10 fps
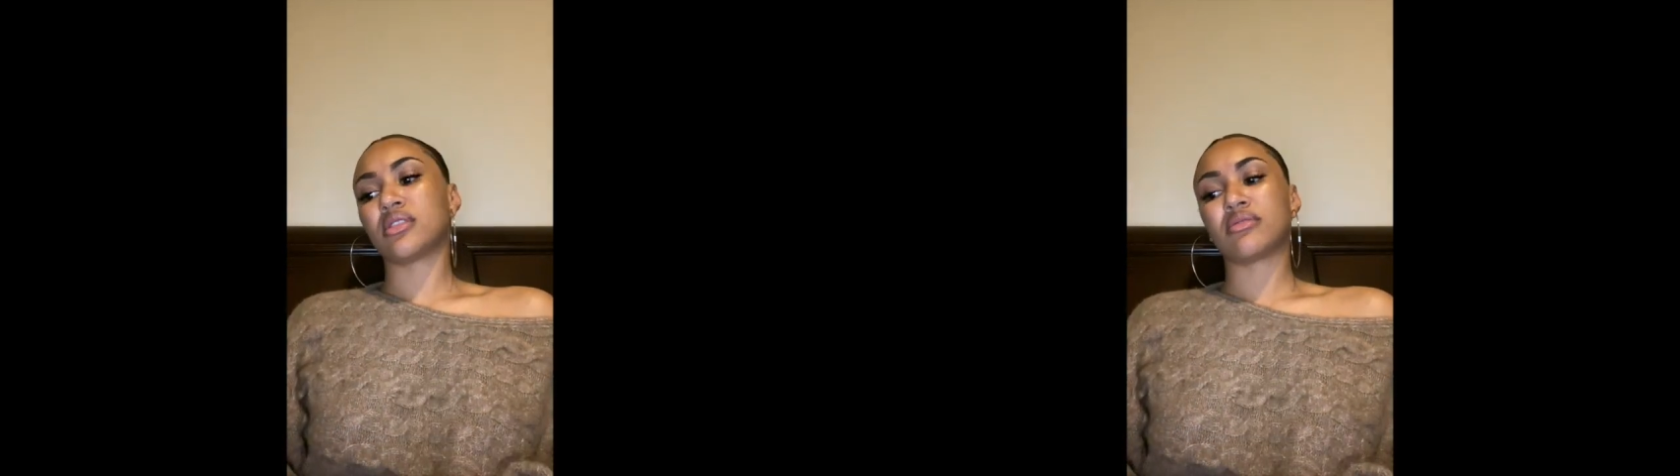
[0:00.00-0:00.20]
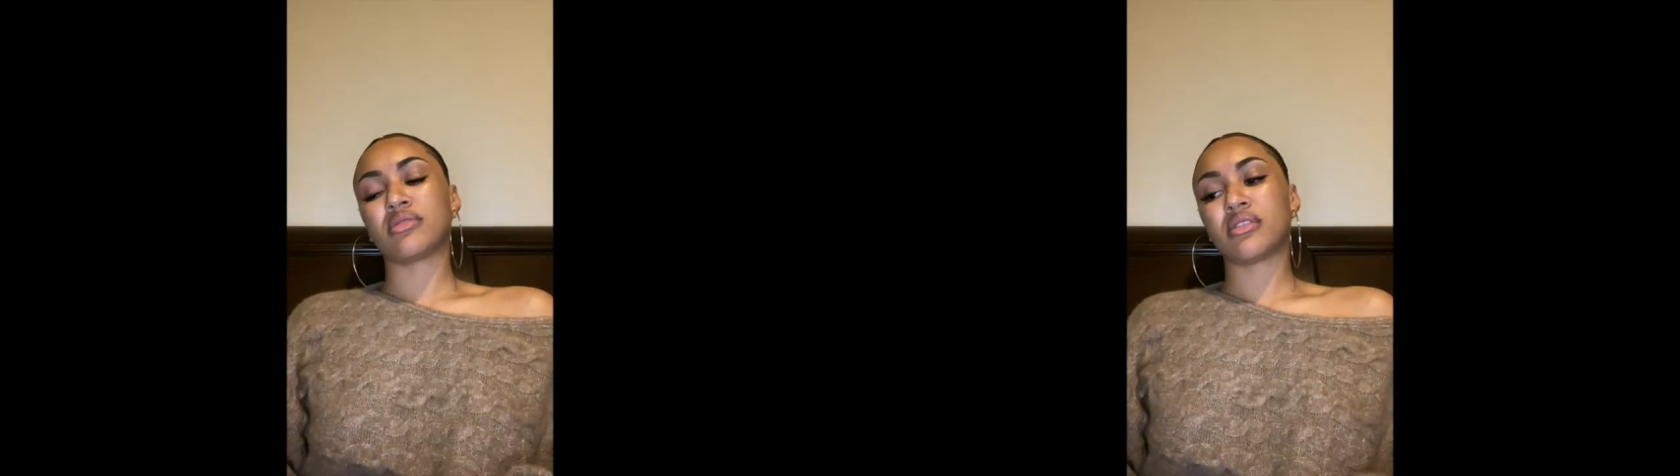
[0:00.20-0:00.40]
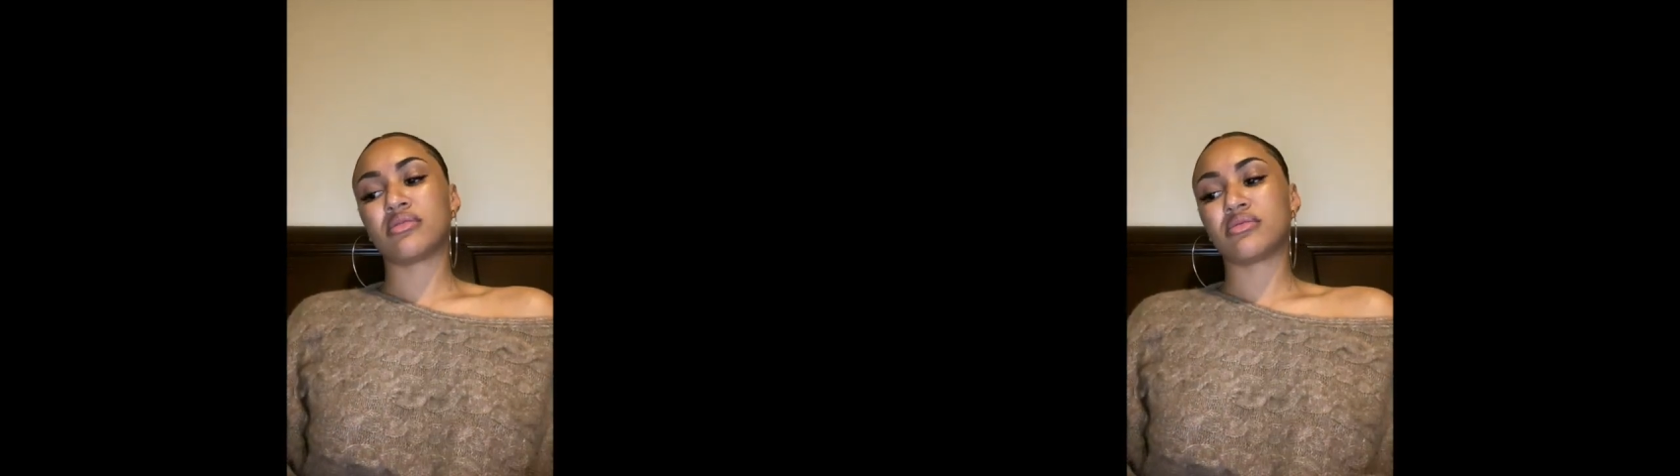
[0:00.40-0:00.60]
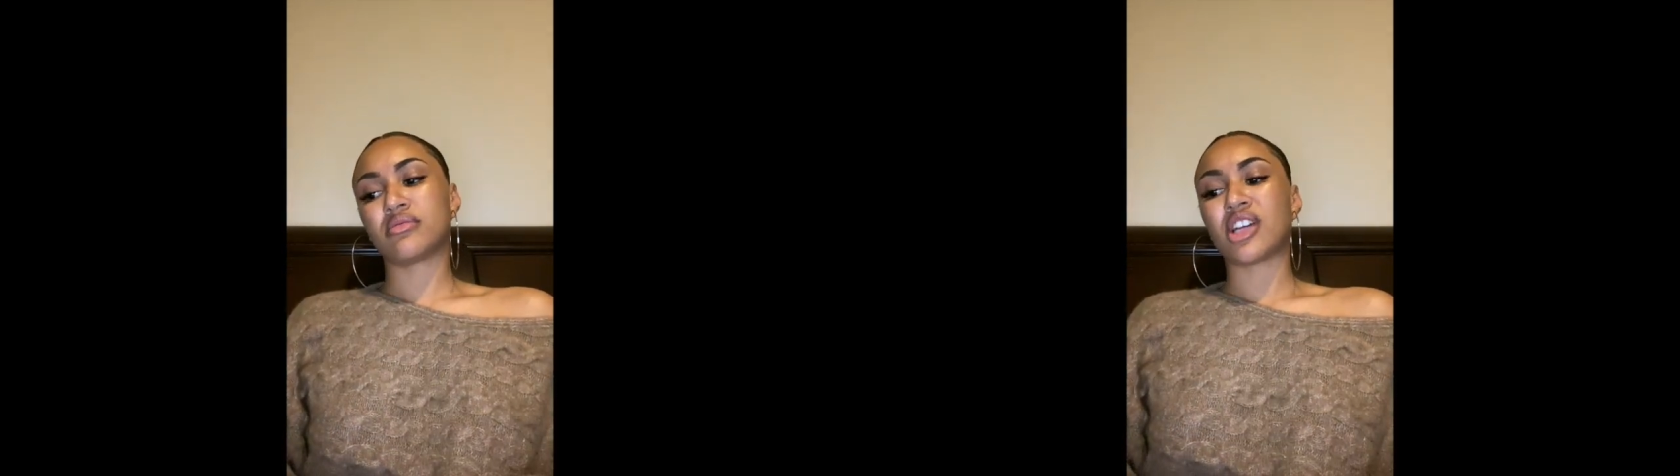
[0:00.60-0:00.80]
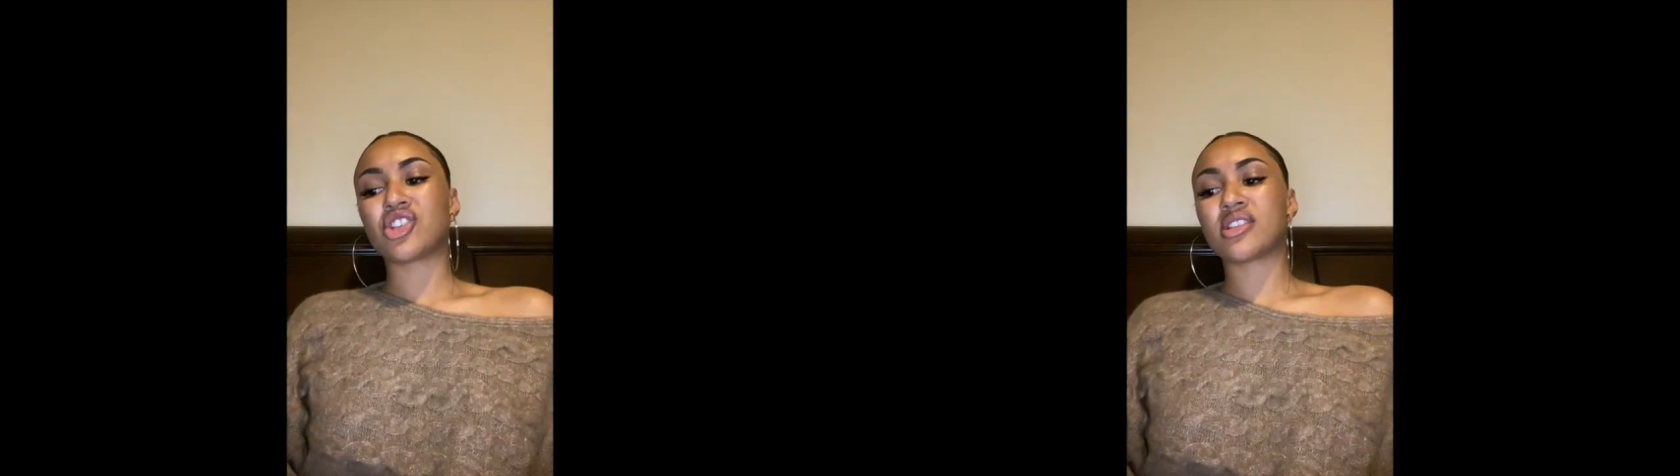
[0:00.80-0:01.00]
I don't know.
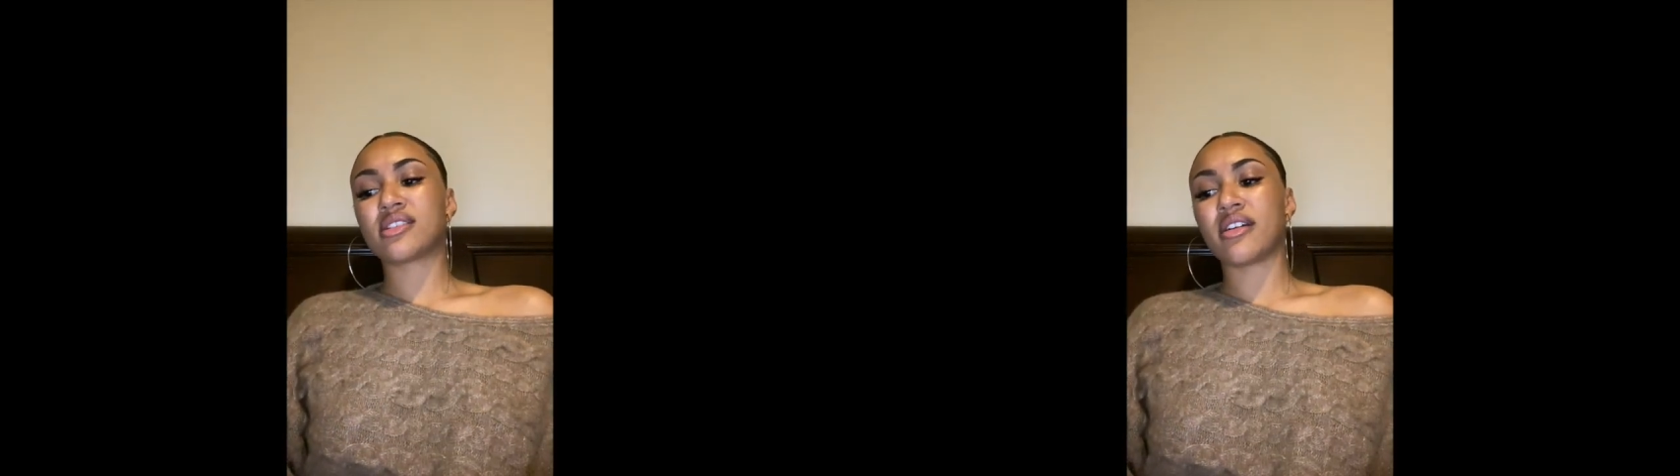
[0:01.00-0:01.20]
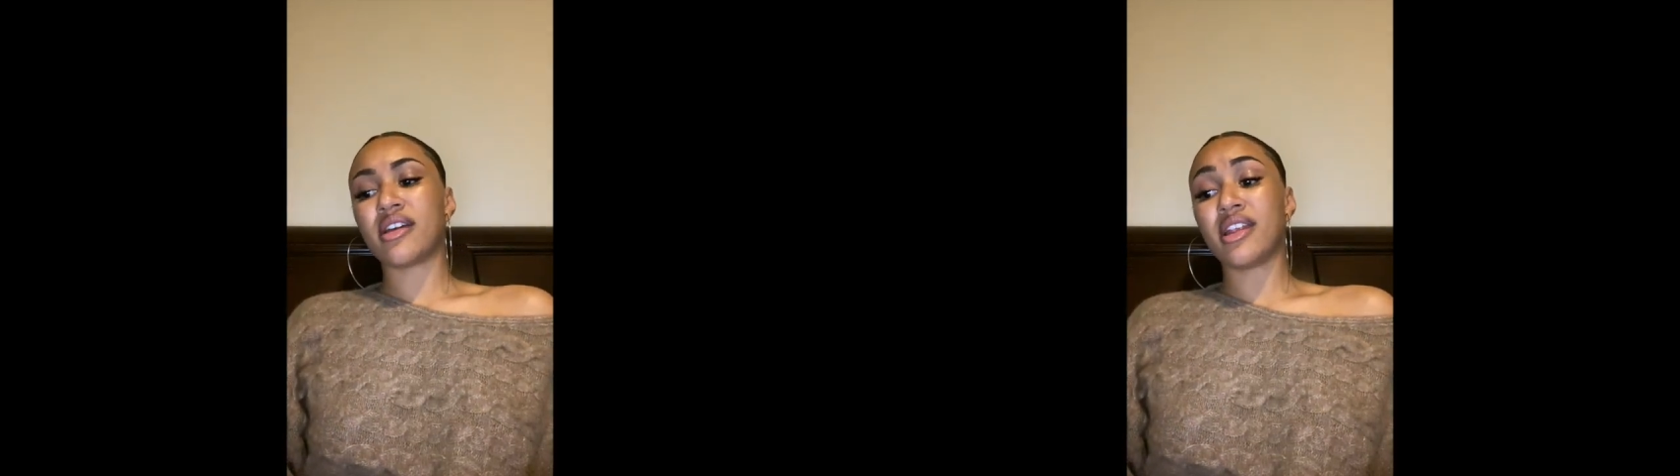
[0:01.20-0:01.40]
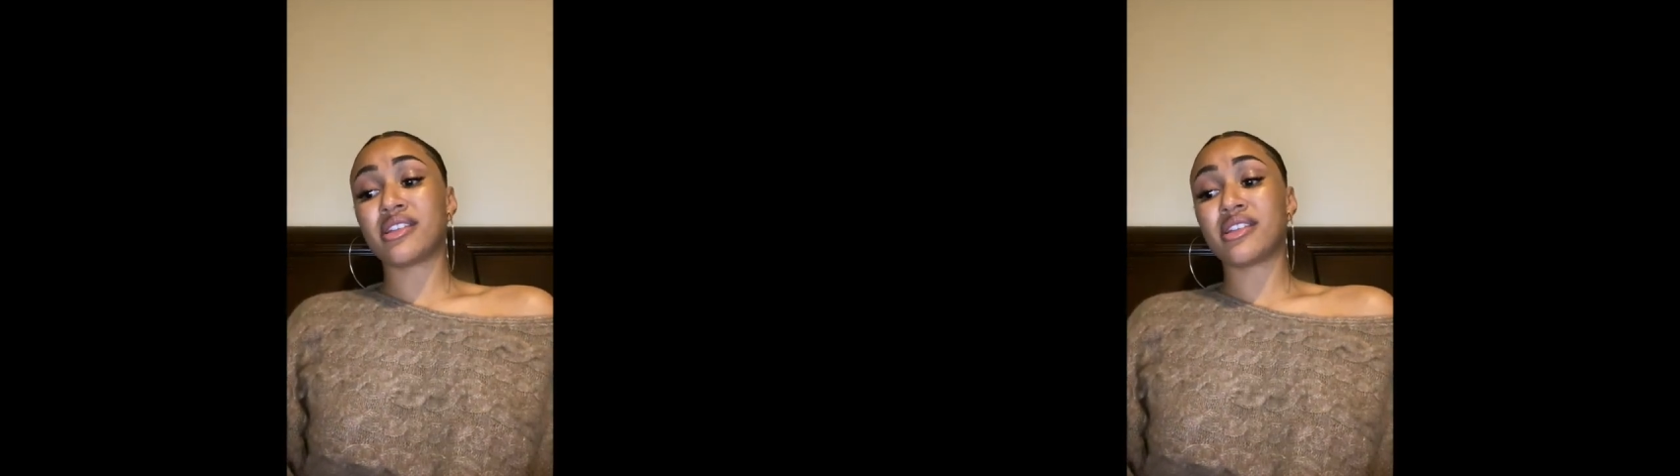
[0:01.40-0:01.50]
That's just and